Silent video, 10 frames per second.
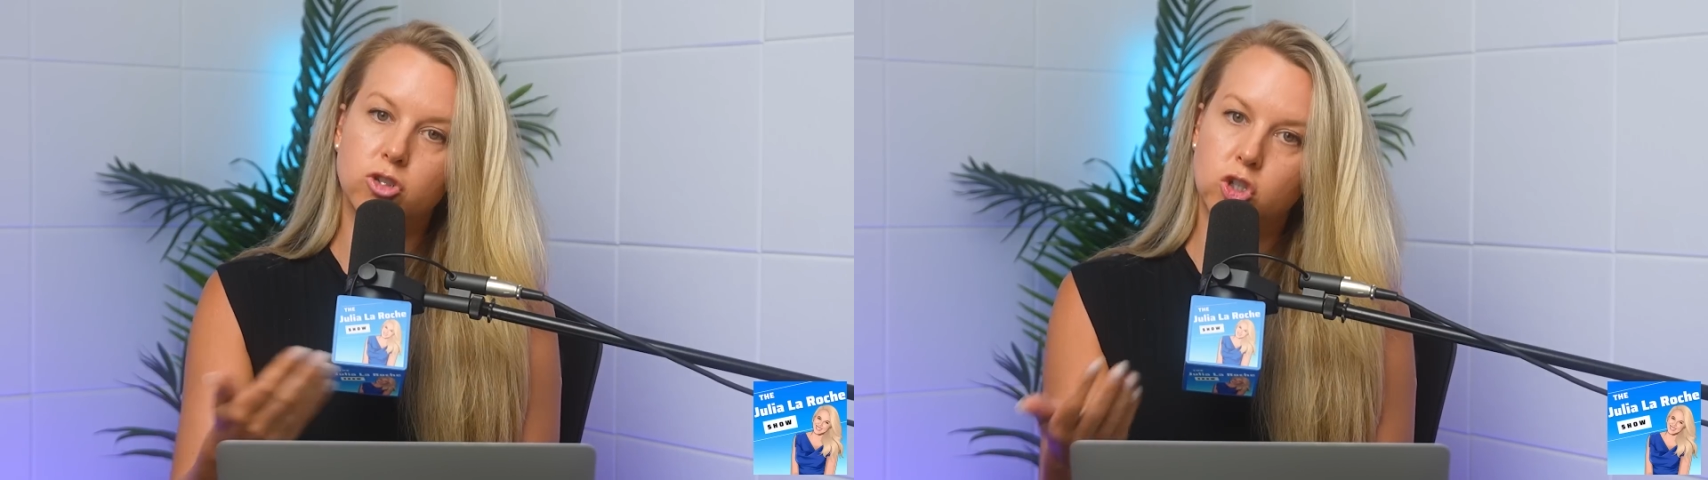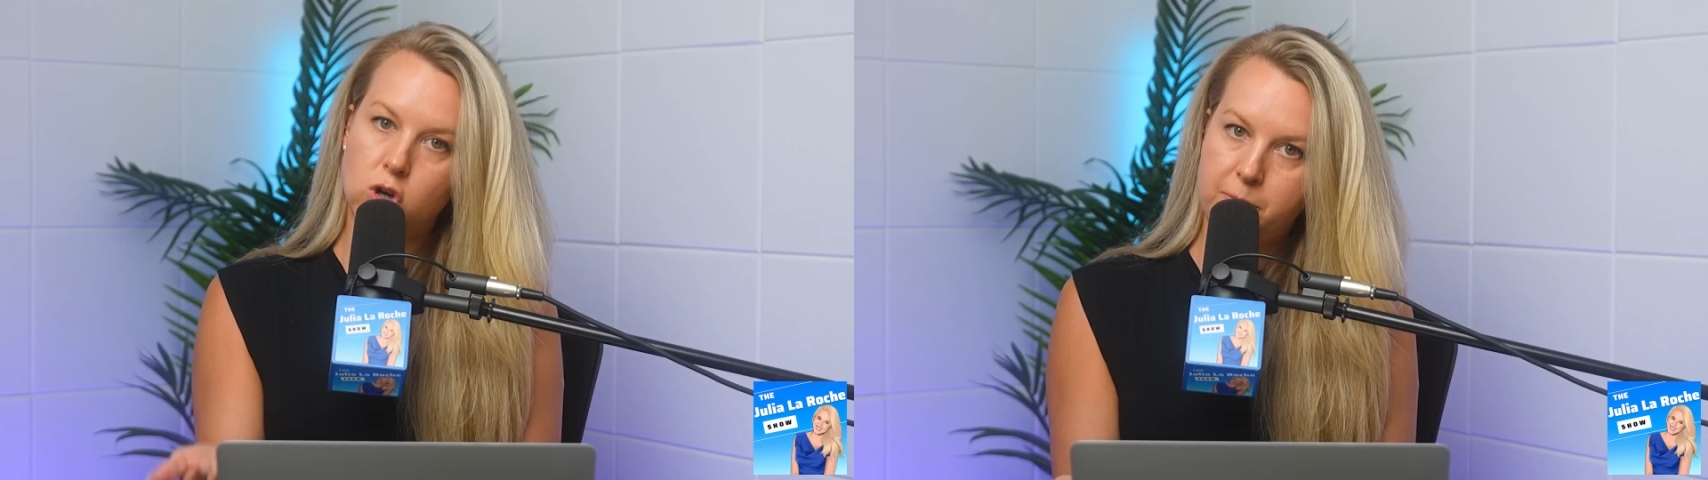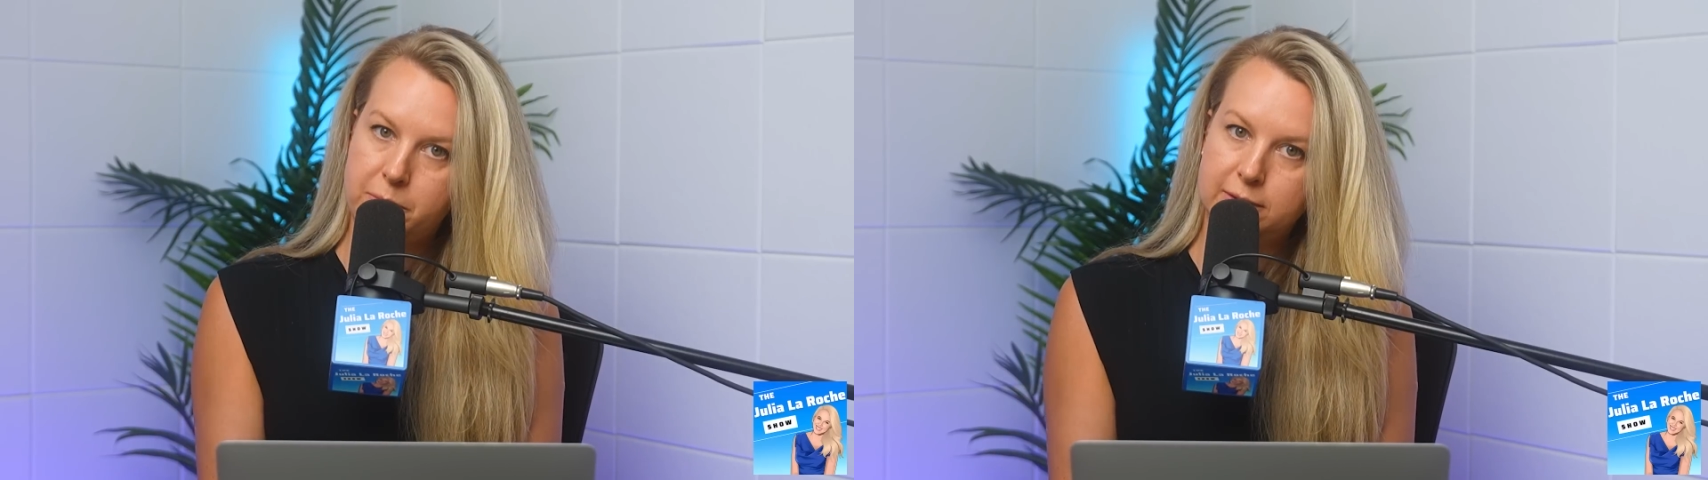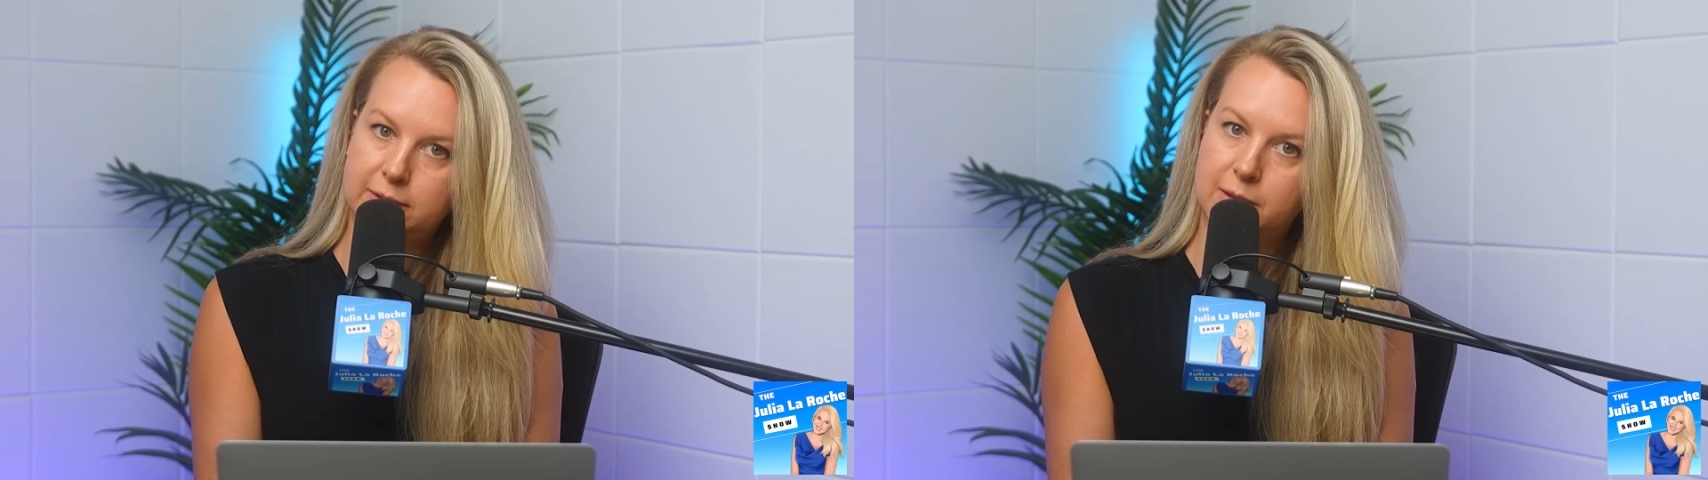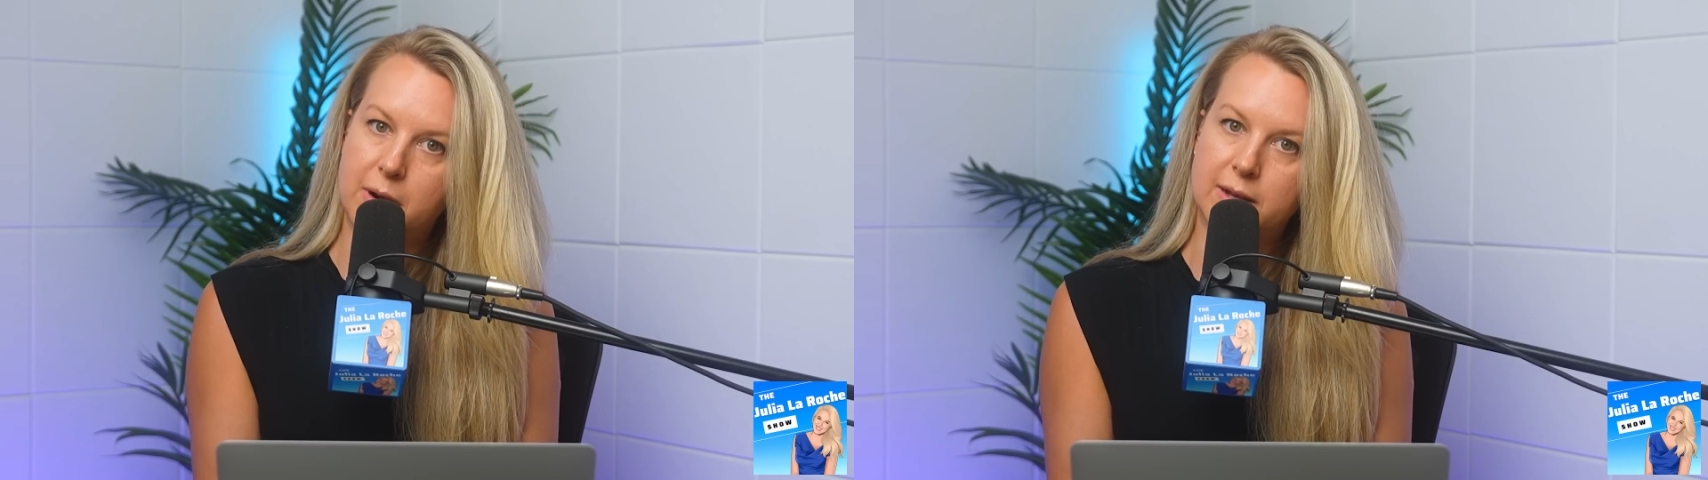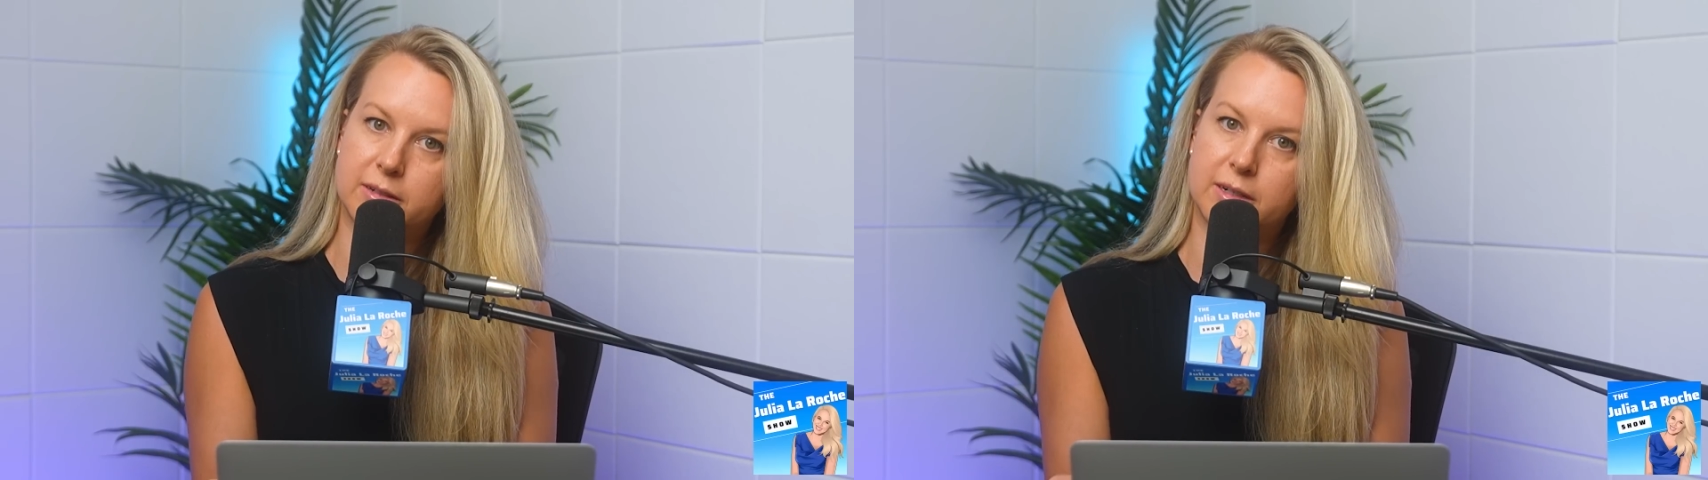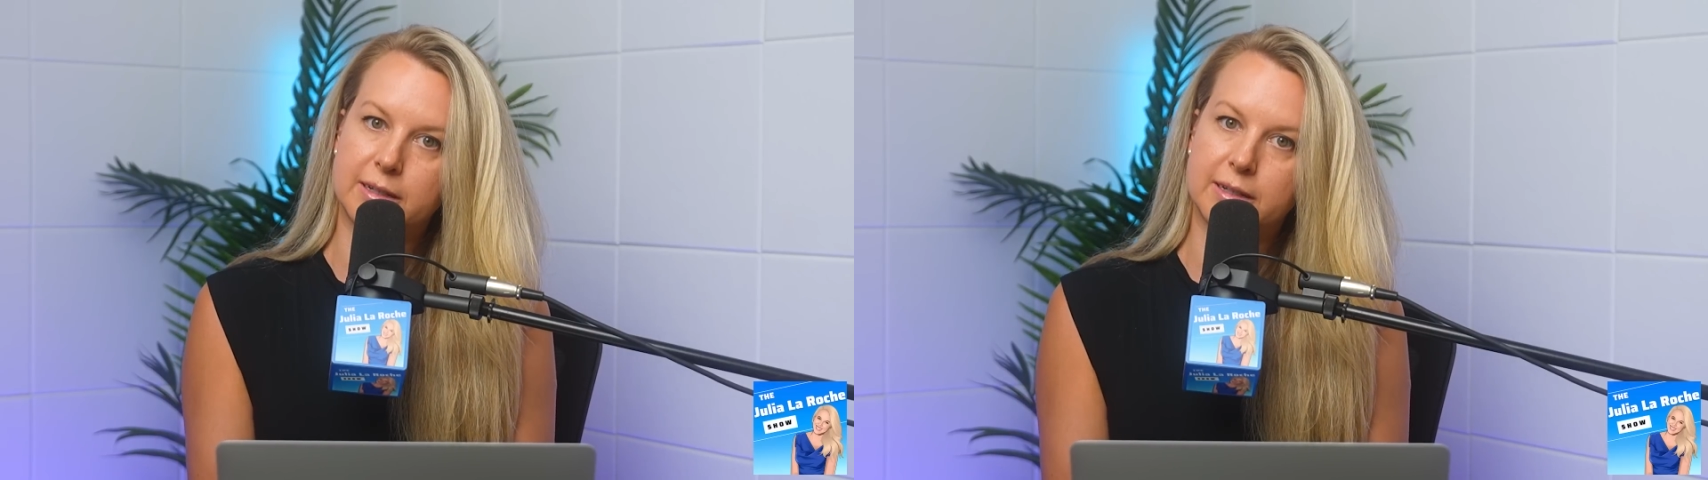Trump is the president.